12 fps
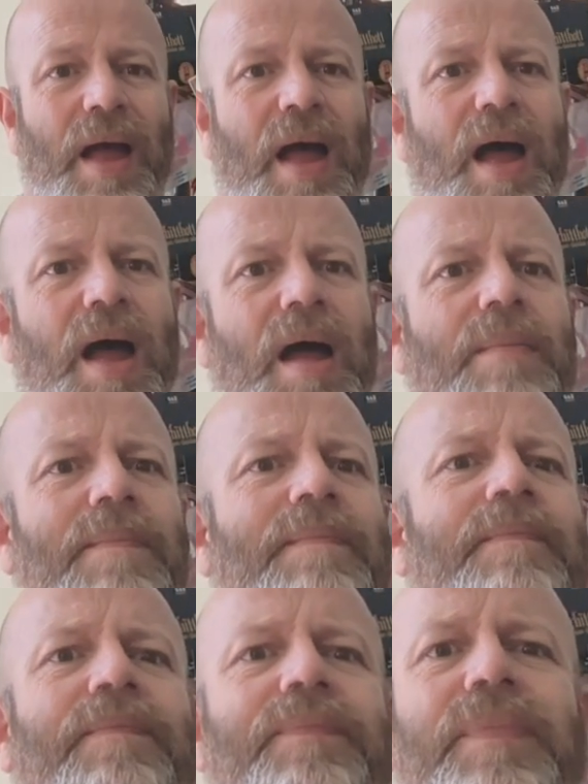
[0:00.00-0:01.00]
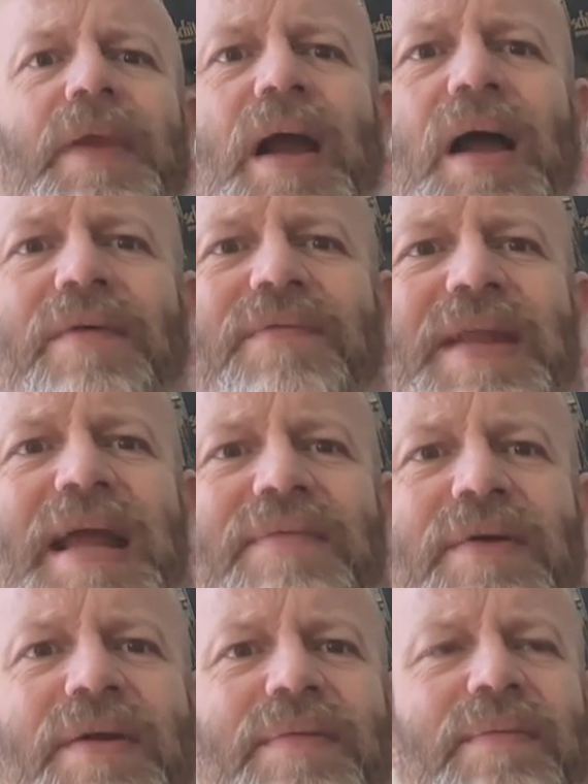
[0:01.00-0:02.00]
I've
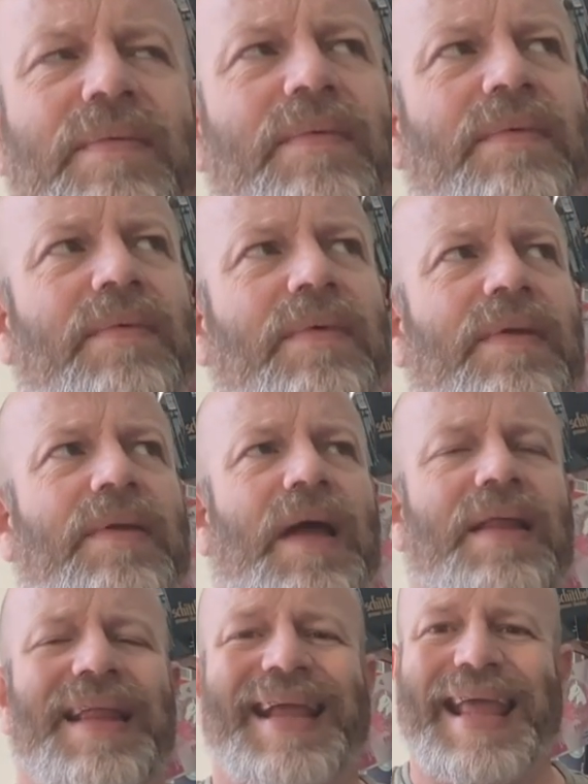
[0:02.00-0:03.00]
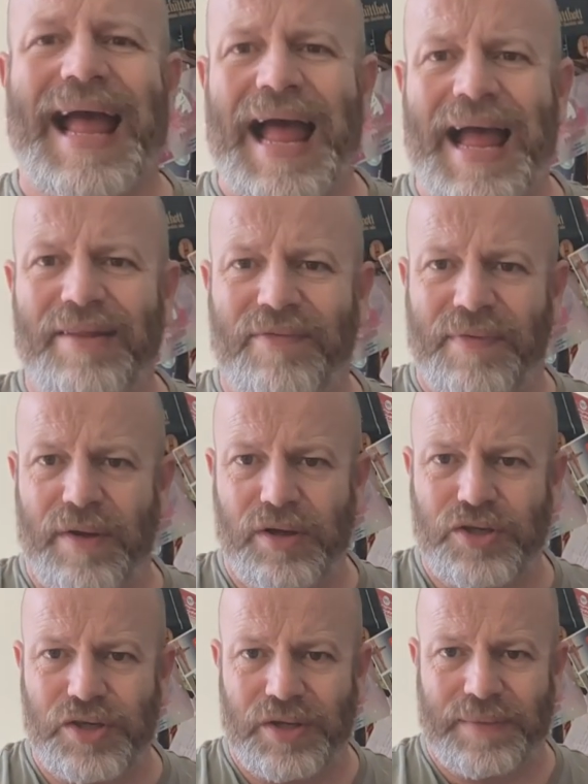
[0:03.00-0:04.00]
never done the canned
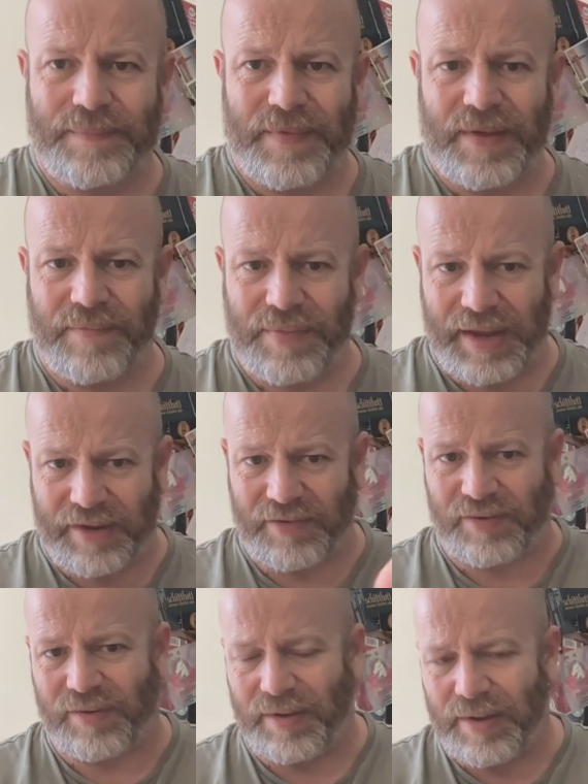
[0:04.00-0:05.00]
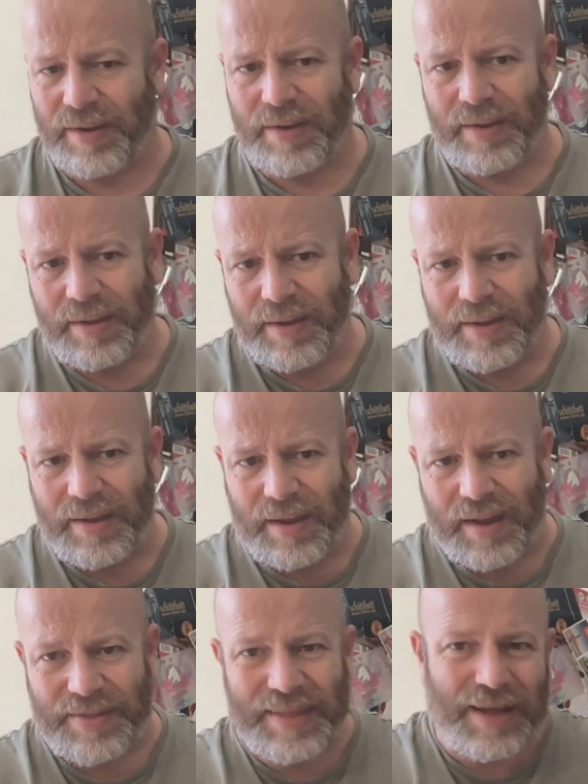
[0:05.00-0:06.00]
version of this.
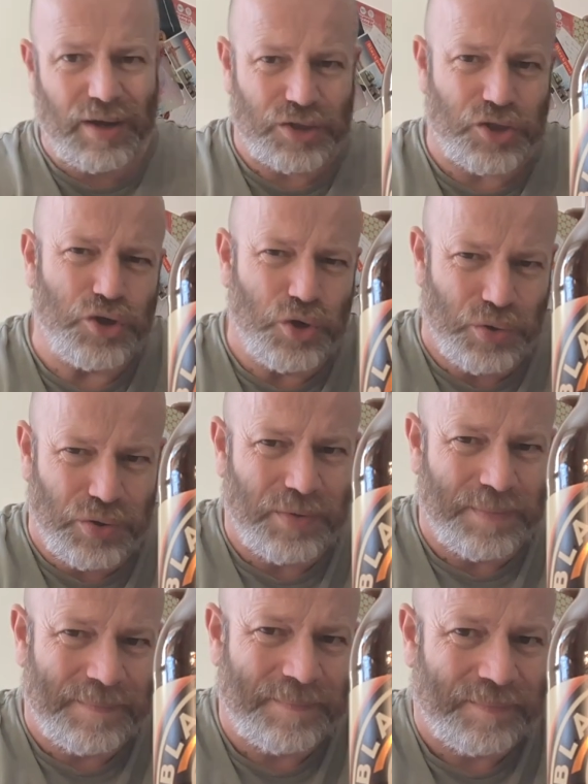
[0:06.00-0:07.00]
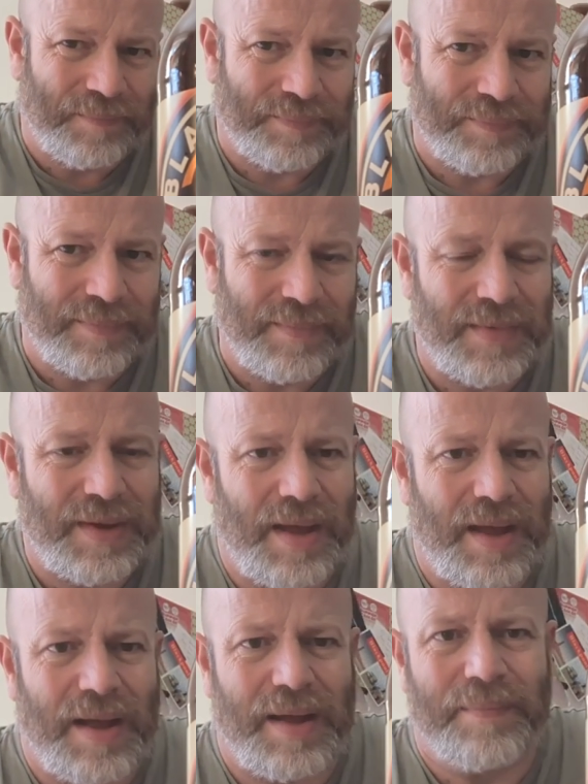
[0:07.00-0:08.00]
I think I should.
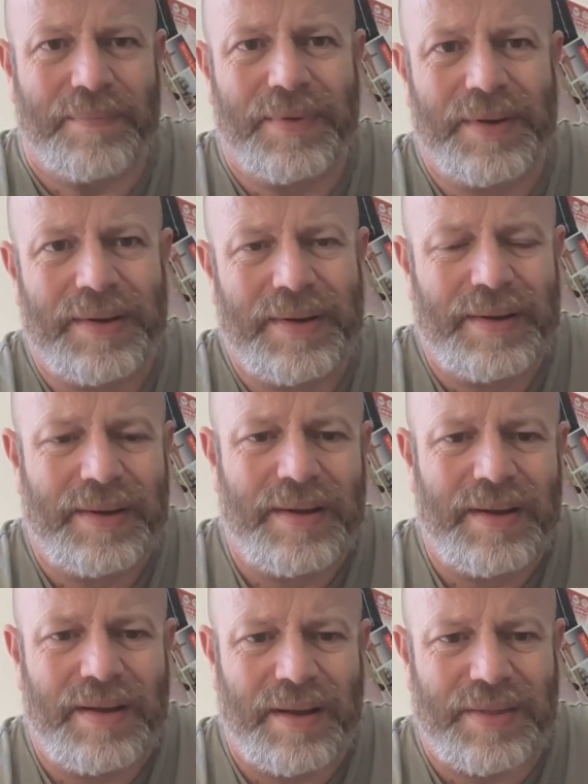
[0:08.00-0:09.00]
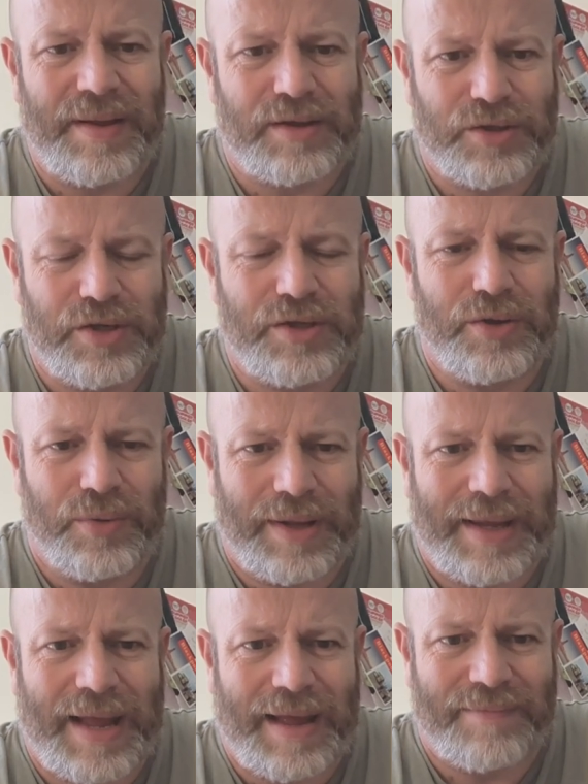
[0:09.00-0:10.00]
I think I should do the
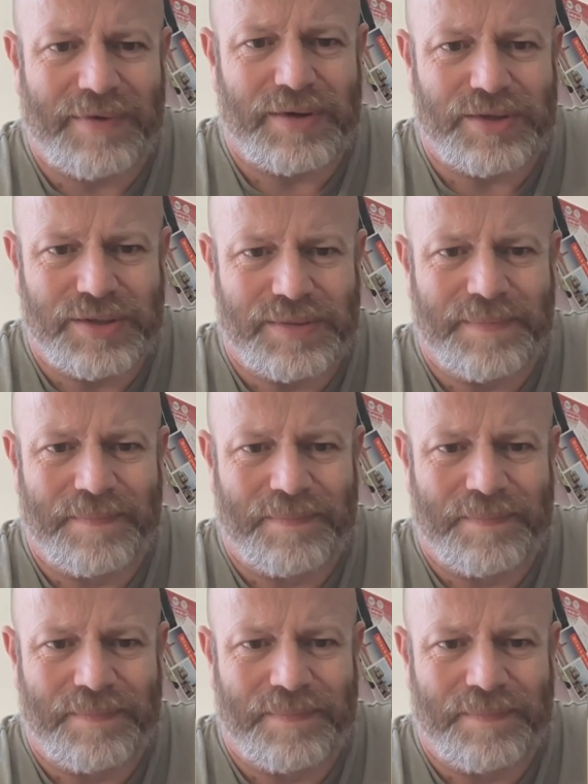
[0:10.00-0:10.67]
canned version.